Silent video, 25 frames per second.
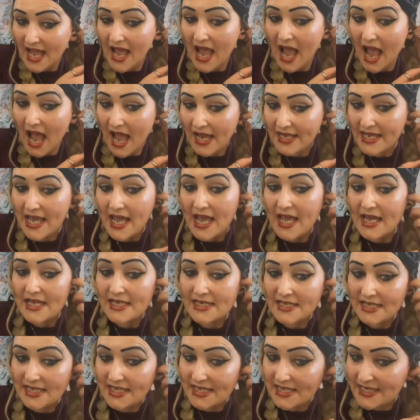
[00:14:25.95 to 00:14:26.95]
I
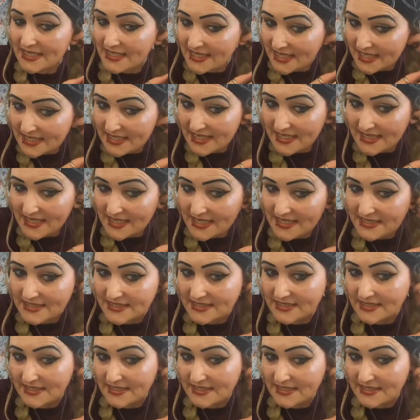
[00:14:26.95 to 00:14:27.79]
needed this